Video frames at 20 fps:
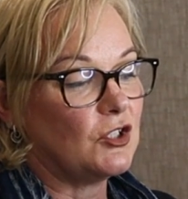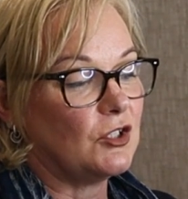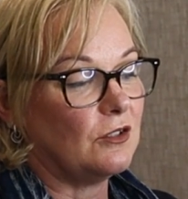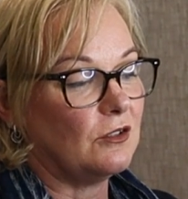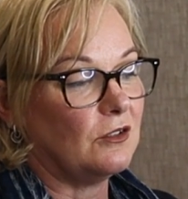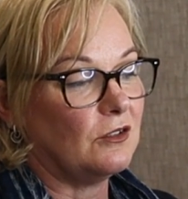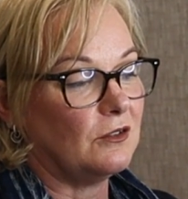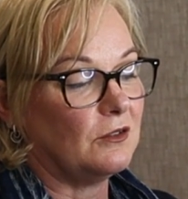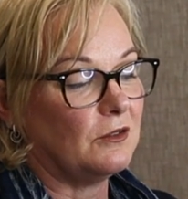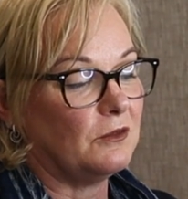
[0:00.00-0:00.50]

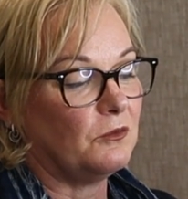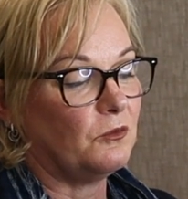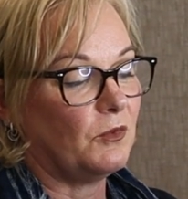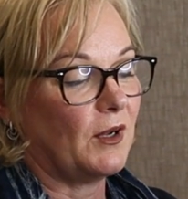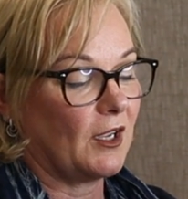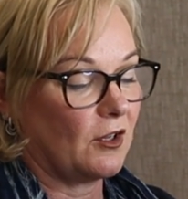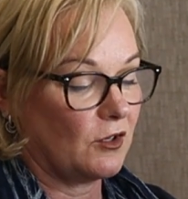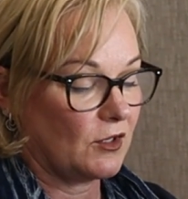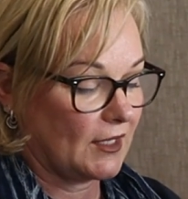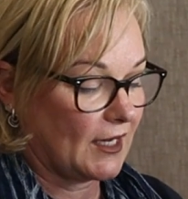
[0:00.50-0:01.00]
We're
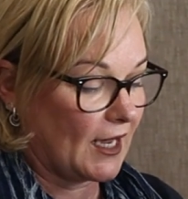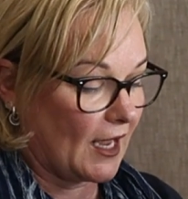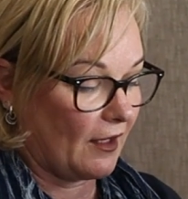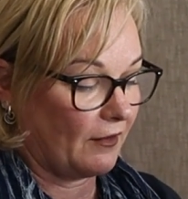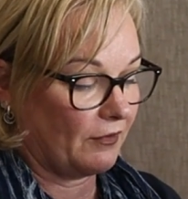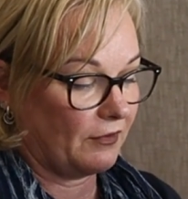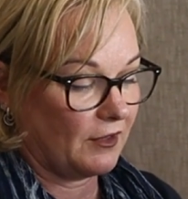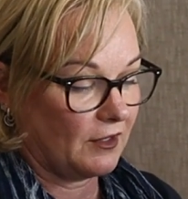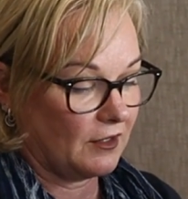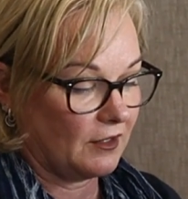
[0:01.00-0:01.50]
going to
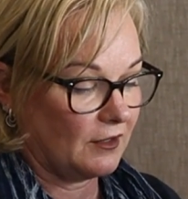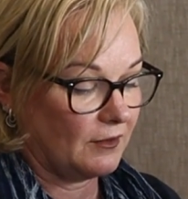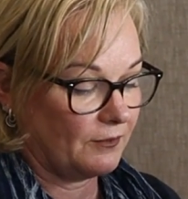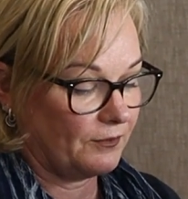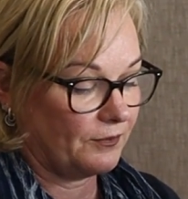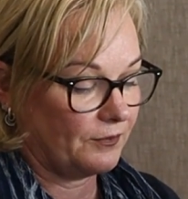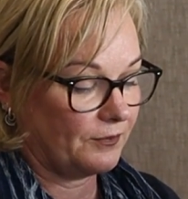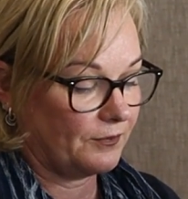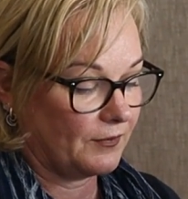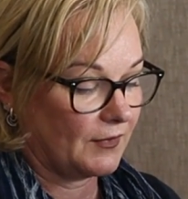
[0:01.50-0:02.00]
cut the
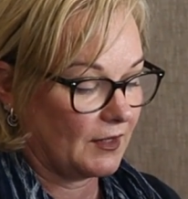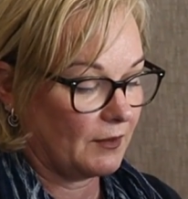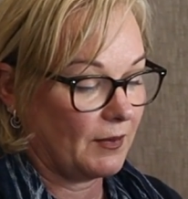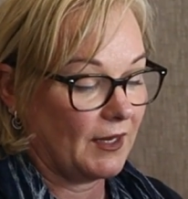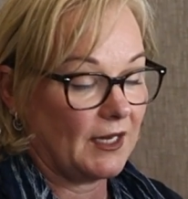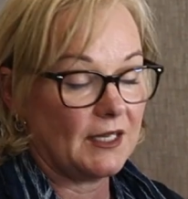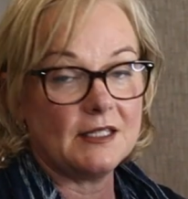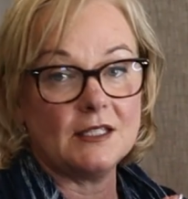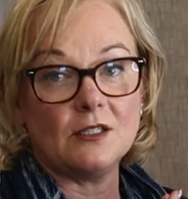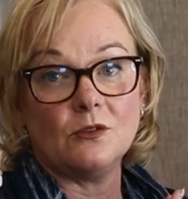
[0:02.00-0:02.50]

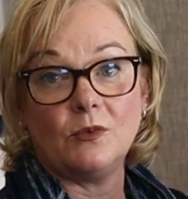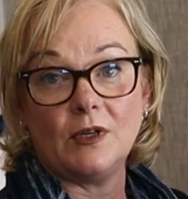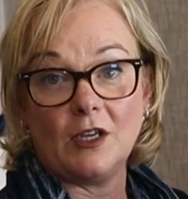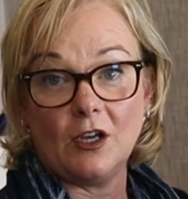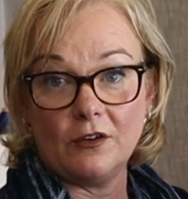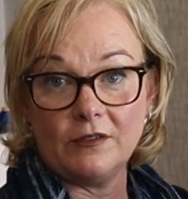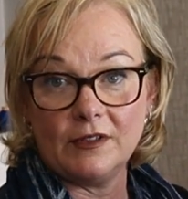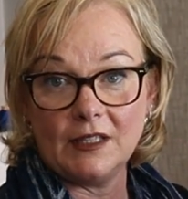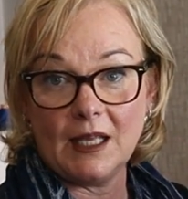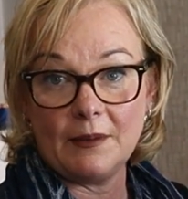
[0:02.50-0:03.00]
piece that we
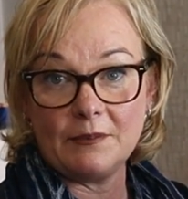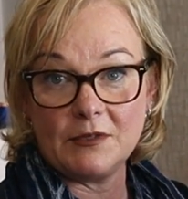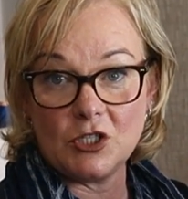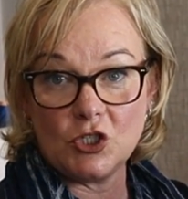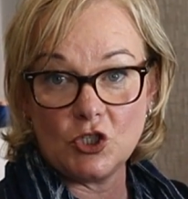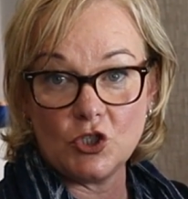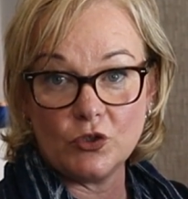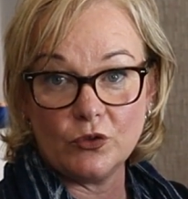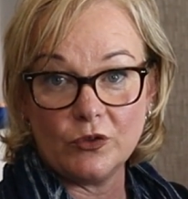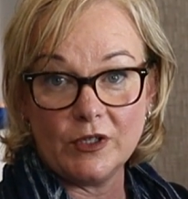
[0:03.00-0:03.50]
overlapped
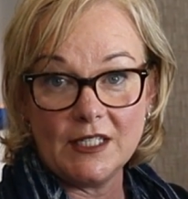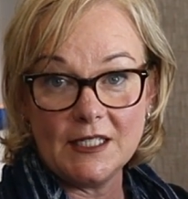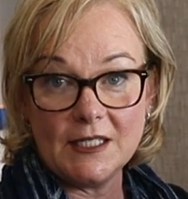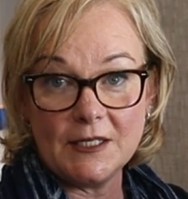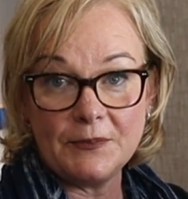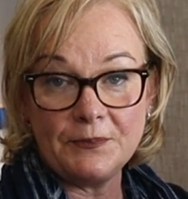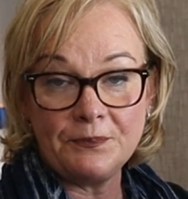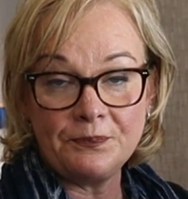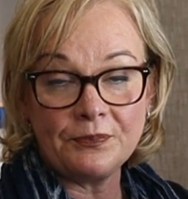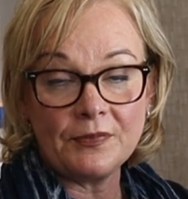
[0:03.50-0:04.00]
and joined,
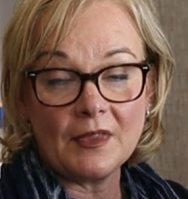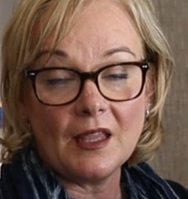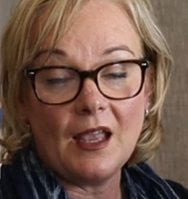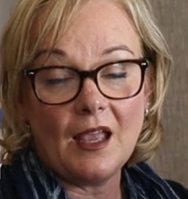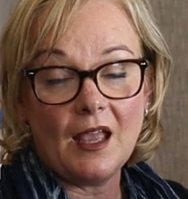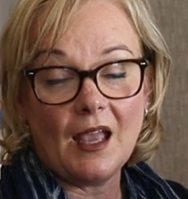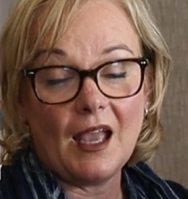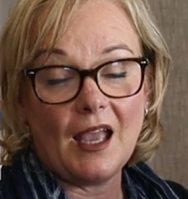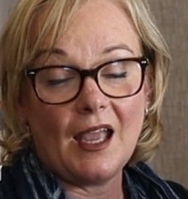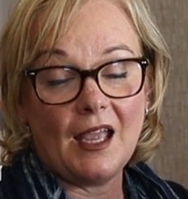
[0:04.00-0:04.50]

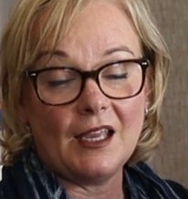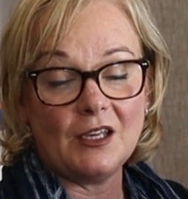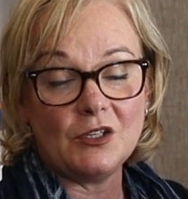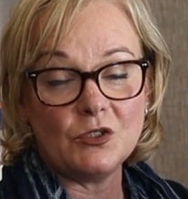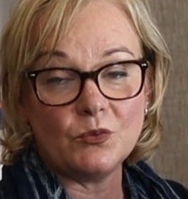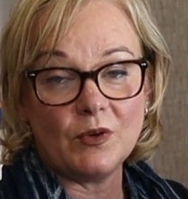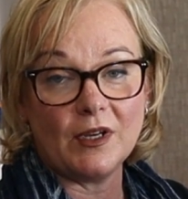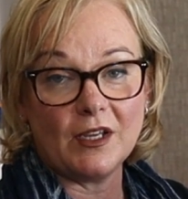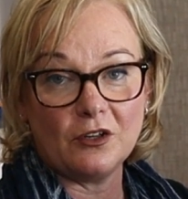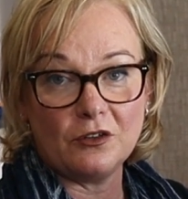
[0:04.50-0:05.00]

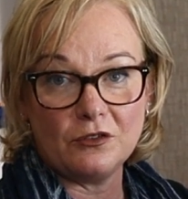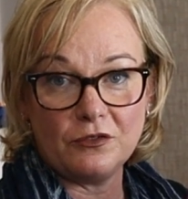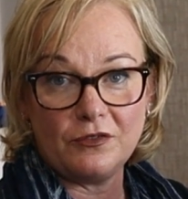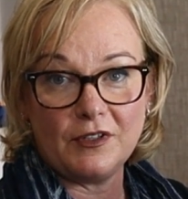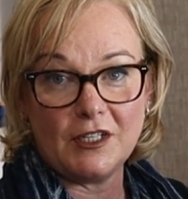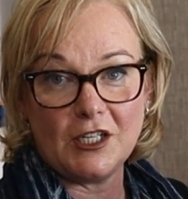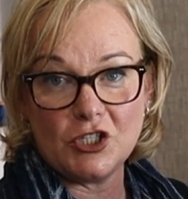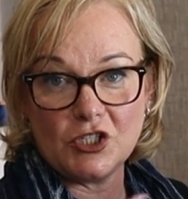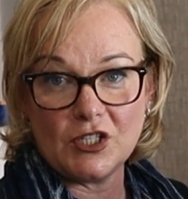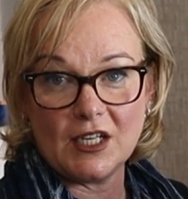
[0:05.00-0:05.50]
and we're going to
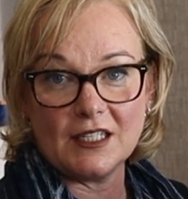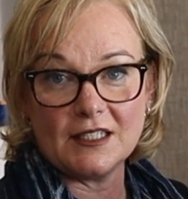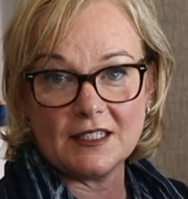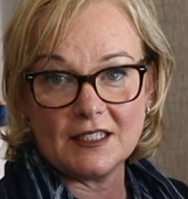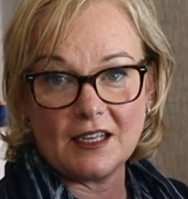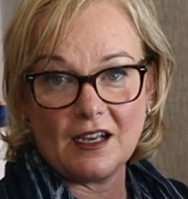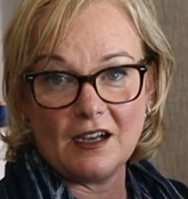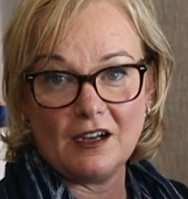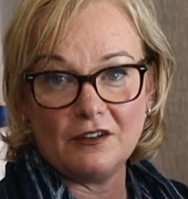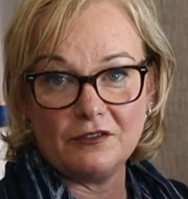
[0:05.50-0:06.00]
finish our
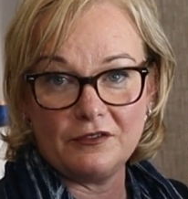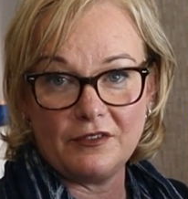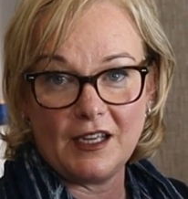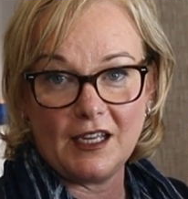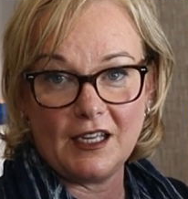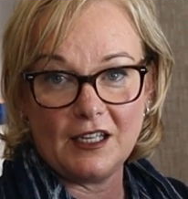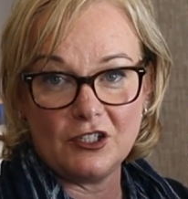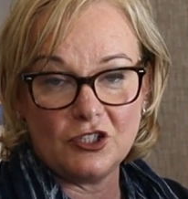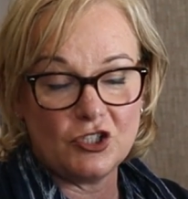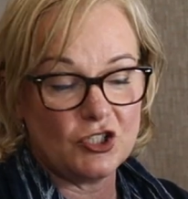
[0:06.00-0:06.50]
scarf
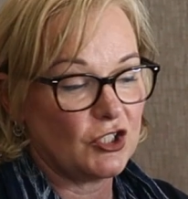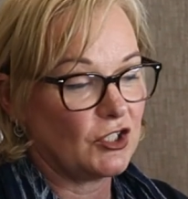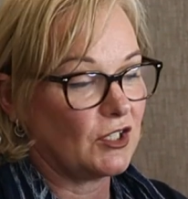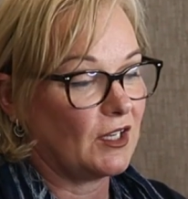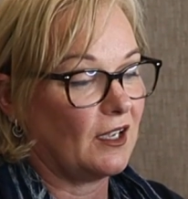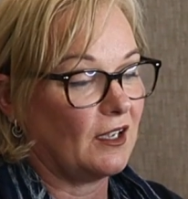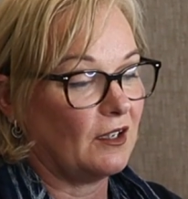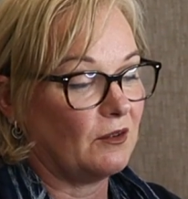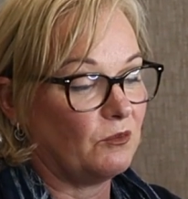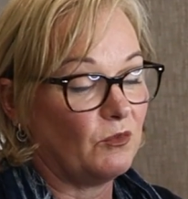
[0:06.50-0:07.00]
edge
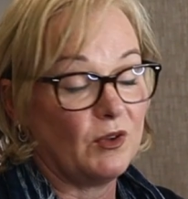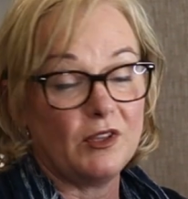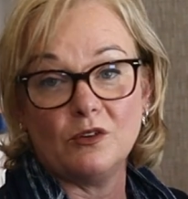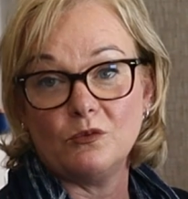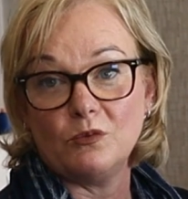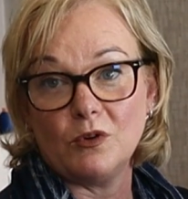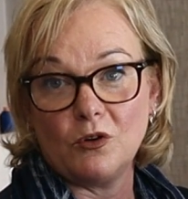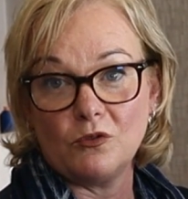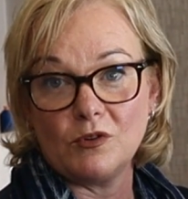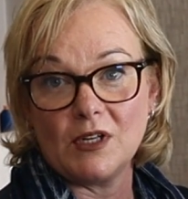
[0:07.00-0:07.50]
with a
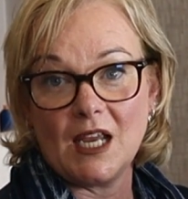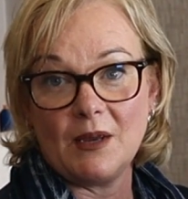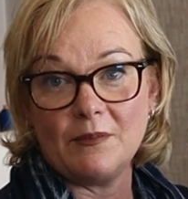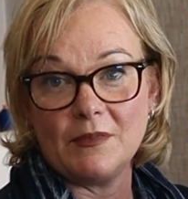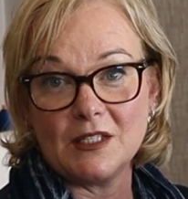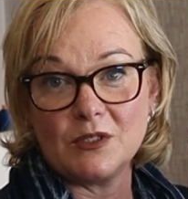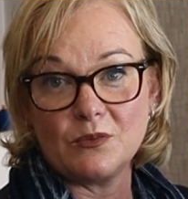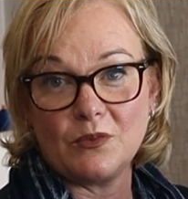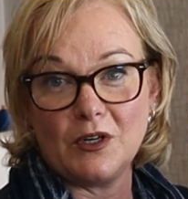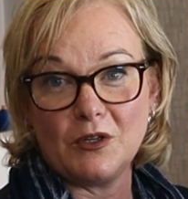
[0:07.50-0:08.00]
rolled hem
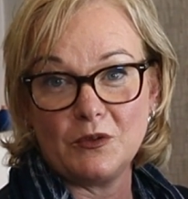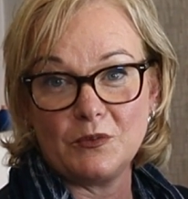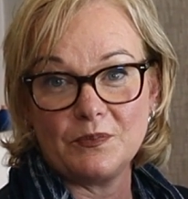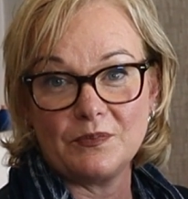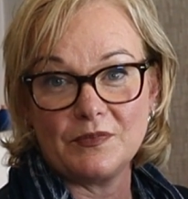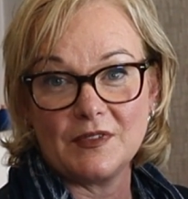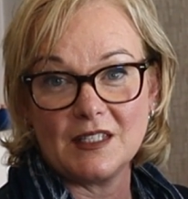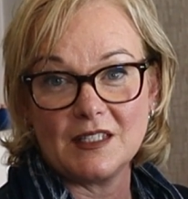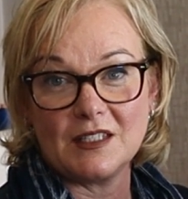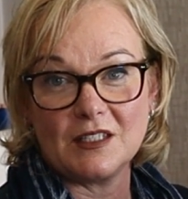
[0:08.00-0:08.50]
as well.
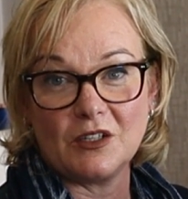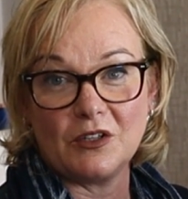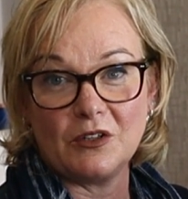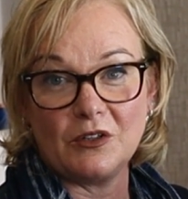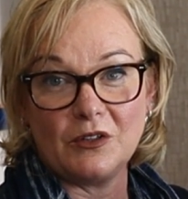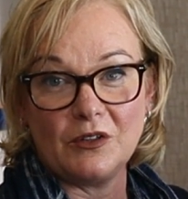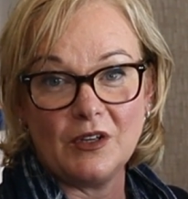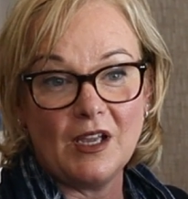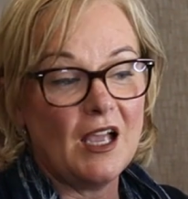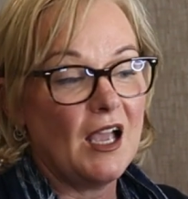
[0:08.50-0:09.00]

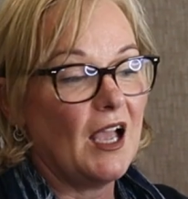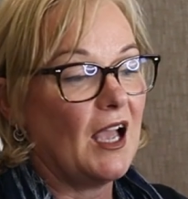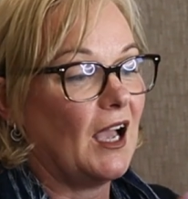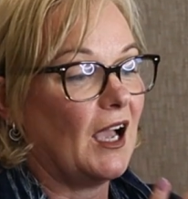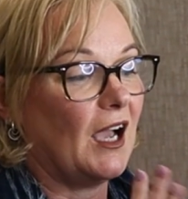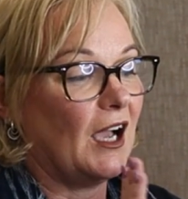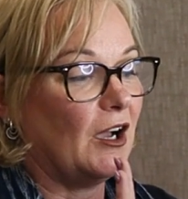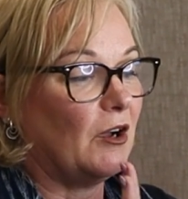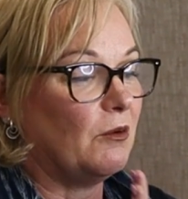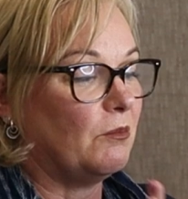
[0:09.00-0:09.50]
So
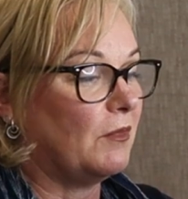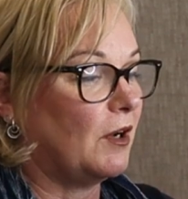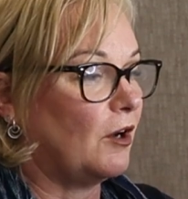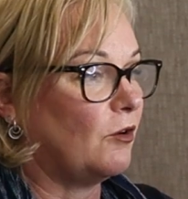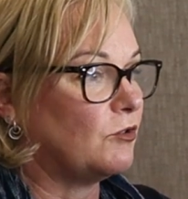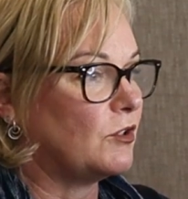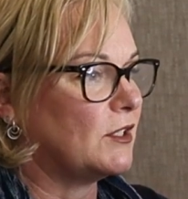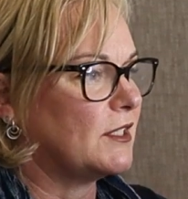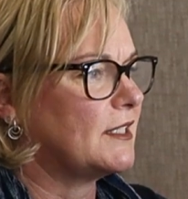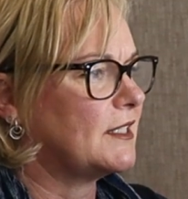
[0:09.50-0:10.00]

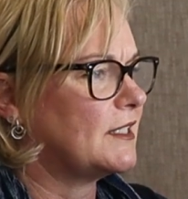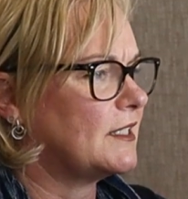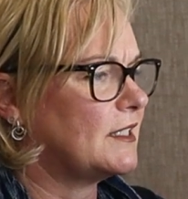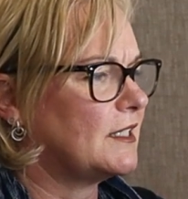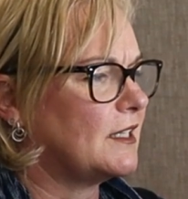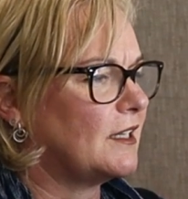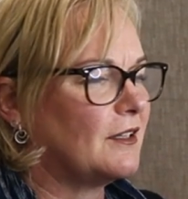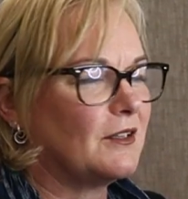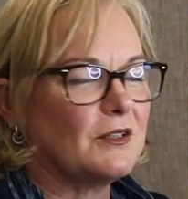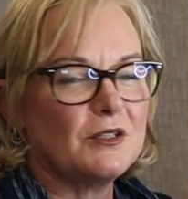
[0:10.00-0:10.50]
I'll
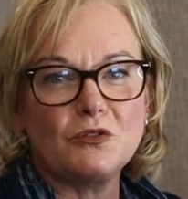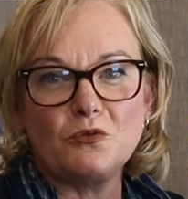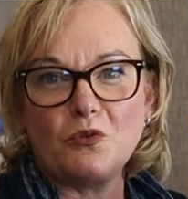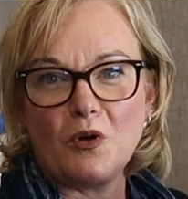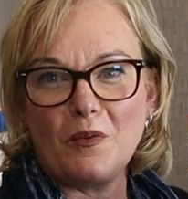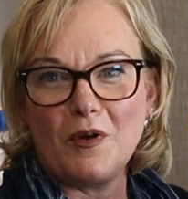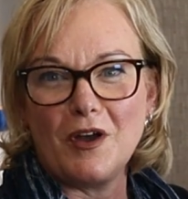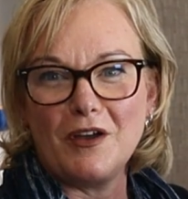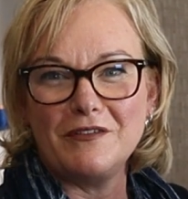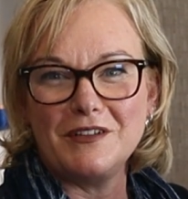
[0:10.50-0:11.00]
just
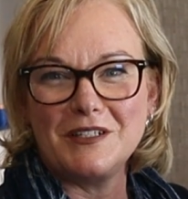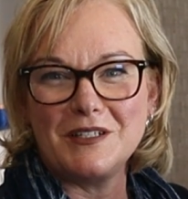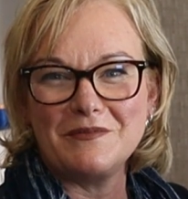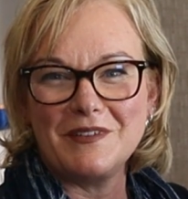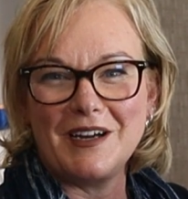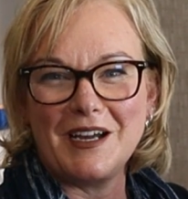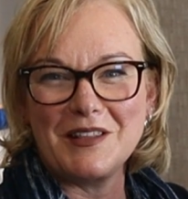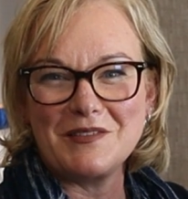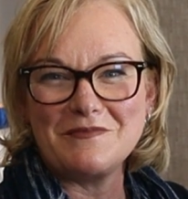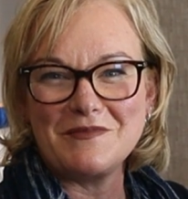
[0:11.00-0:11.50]
swap over to
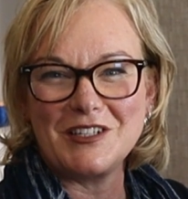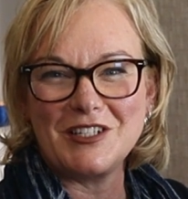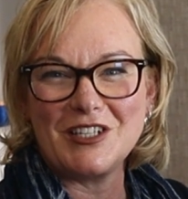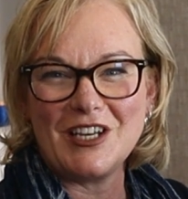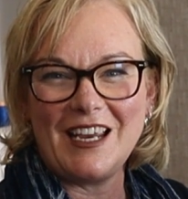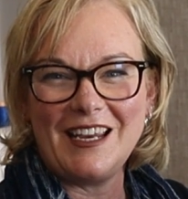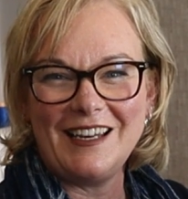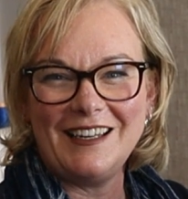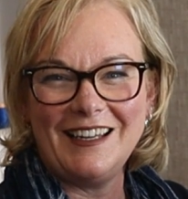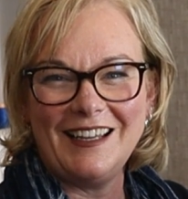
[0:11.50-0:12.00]
my other
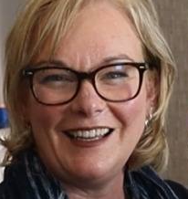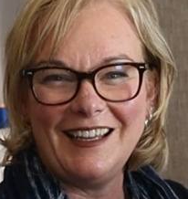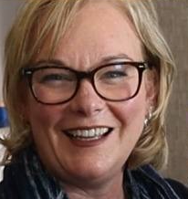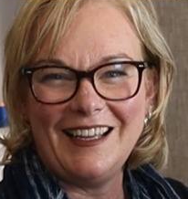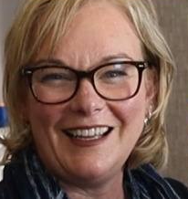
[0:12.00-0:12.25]
machine